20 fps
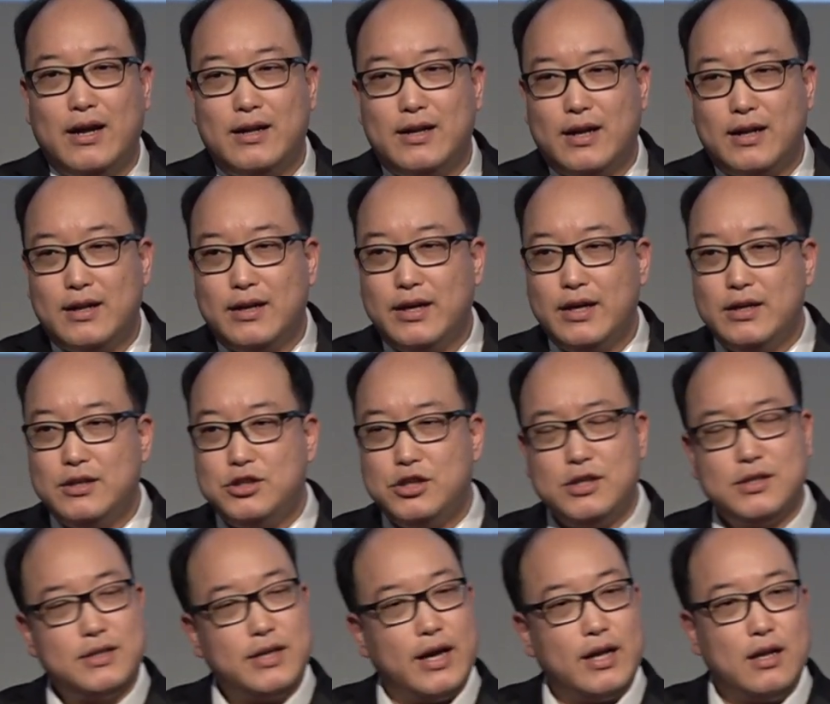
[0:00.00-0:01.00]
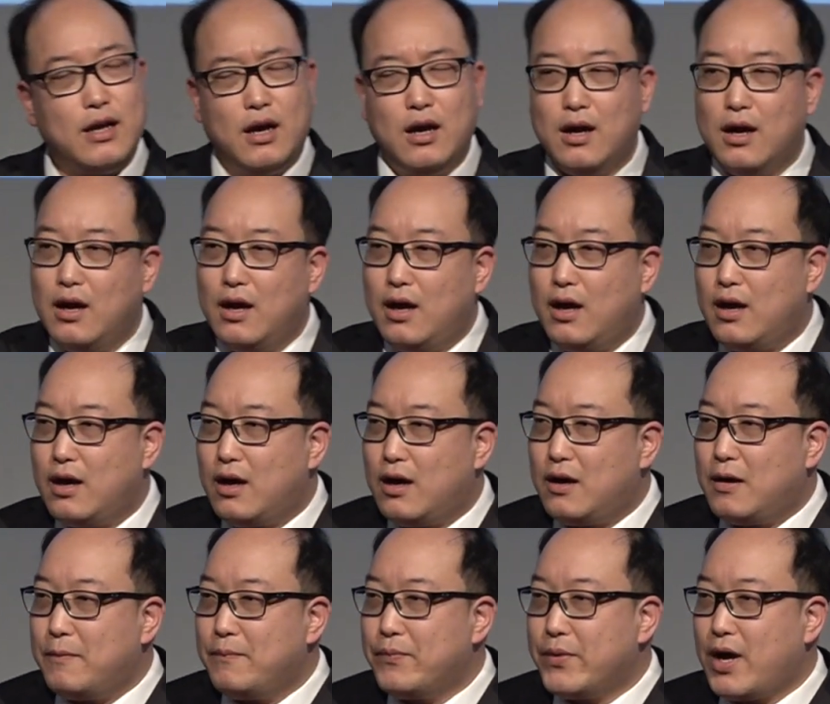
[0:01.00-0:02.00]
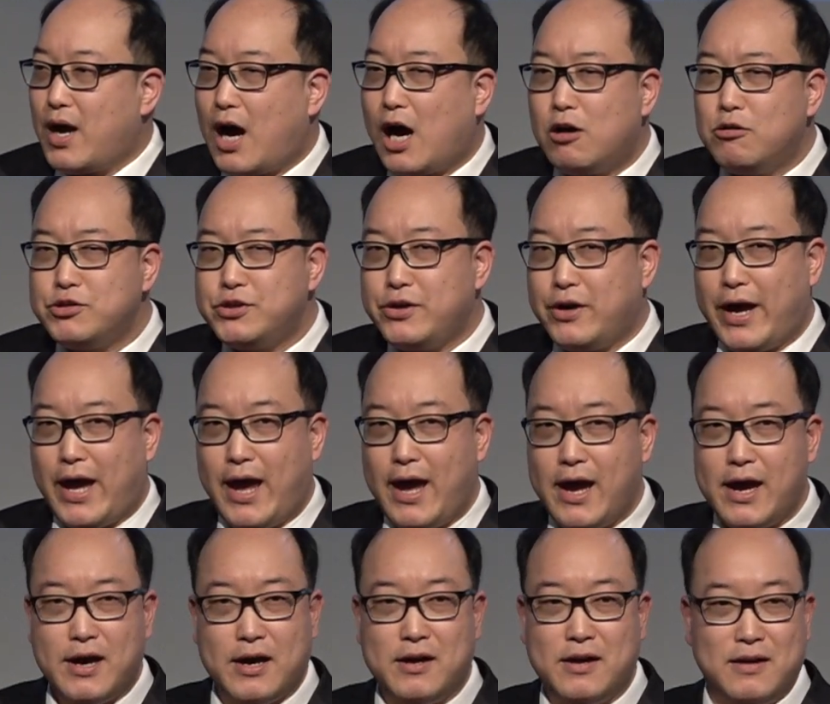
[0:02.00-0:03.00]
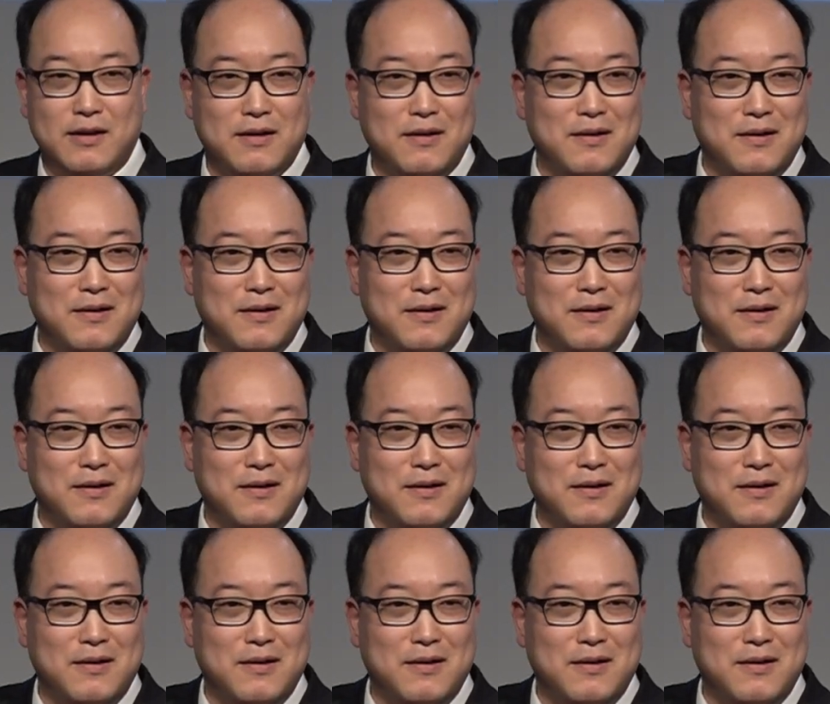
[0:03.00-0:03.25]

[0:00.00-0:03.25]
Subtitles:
and then she said, how's your hair,